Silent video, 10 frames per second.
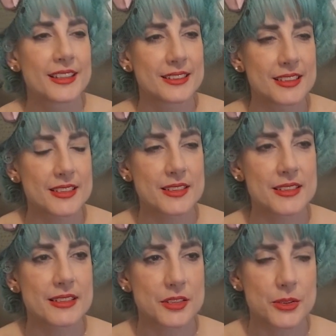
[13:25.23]
this
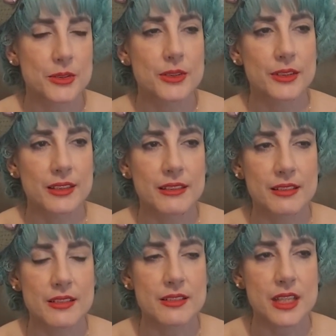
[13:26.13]
tattoo
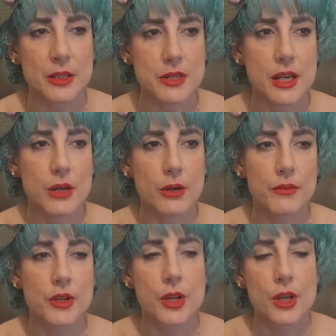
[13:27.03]
in this area of